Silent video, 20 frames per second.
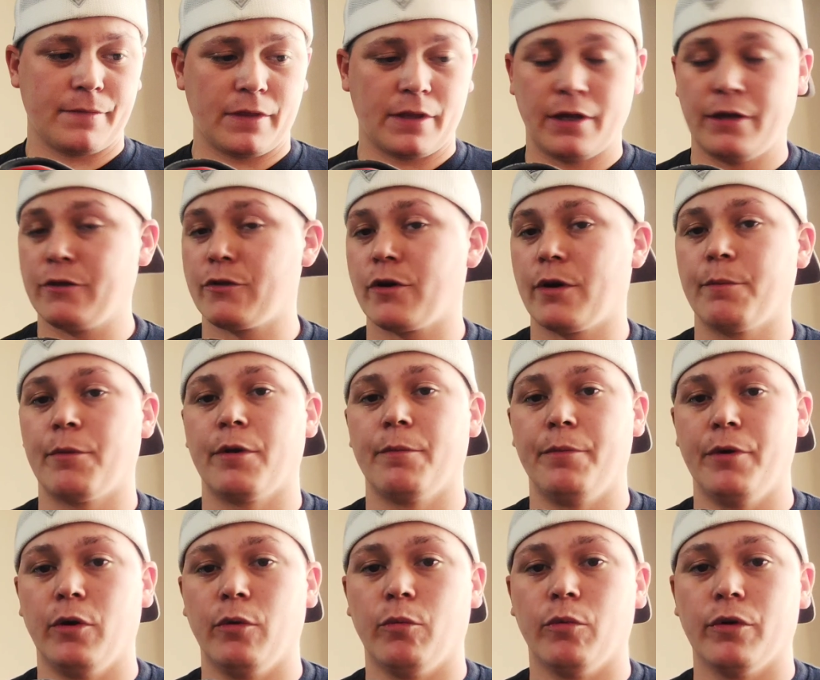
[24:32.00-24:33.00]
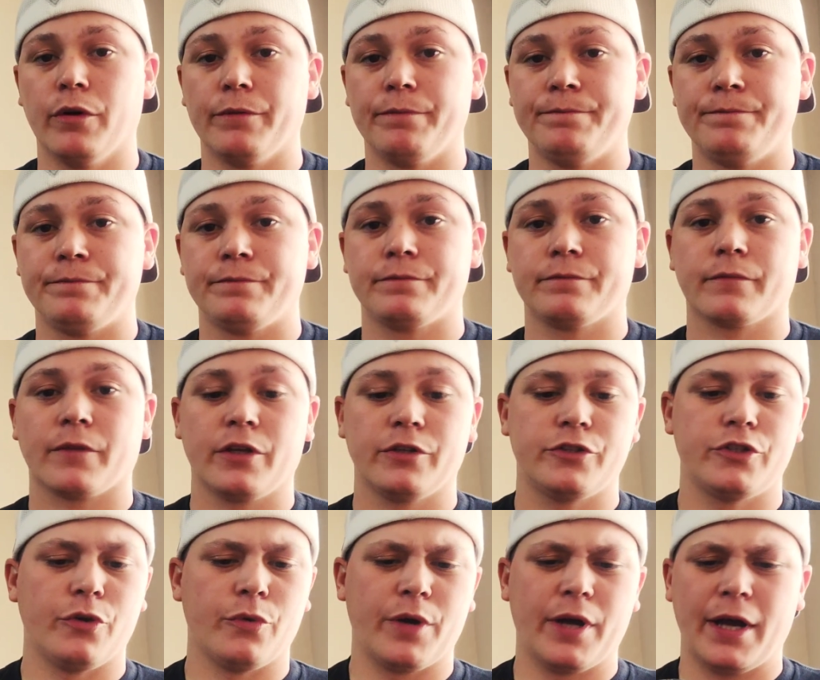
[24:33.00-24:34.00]
Either I'm going to build one
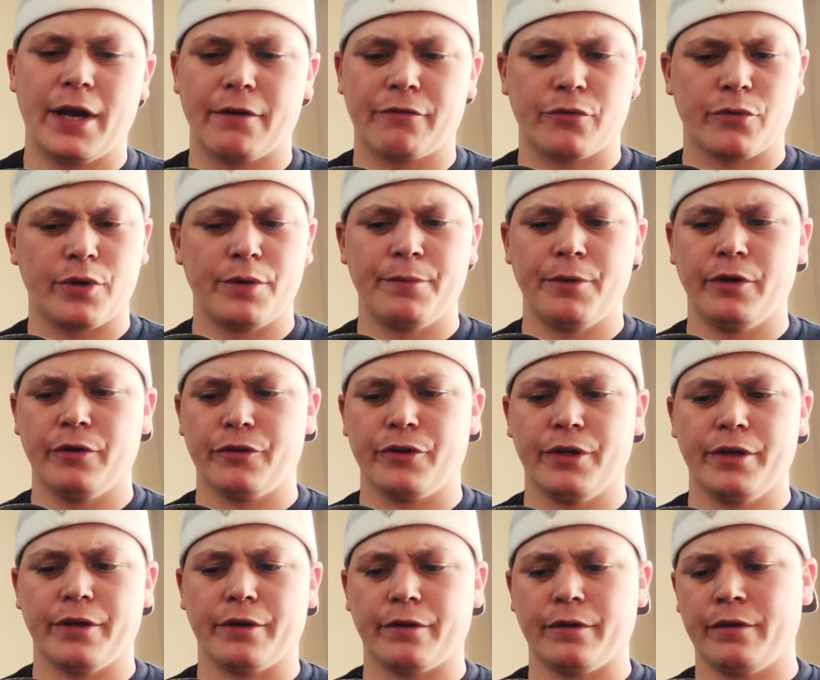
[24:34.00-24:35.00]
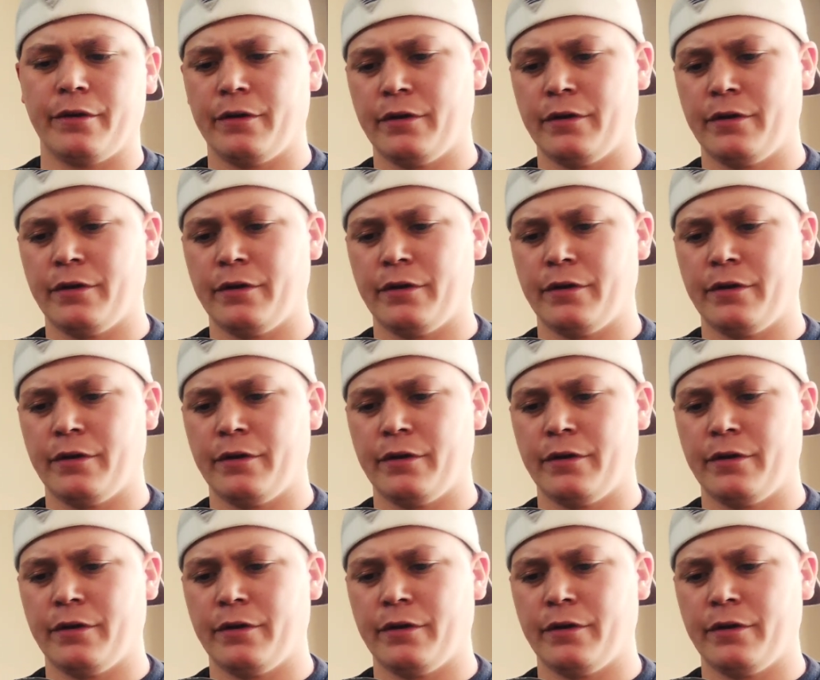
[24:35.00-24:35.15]
2.5, 3 mil thick,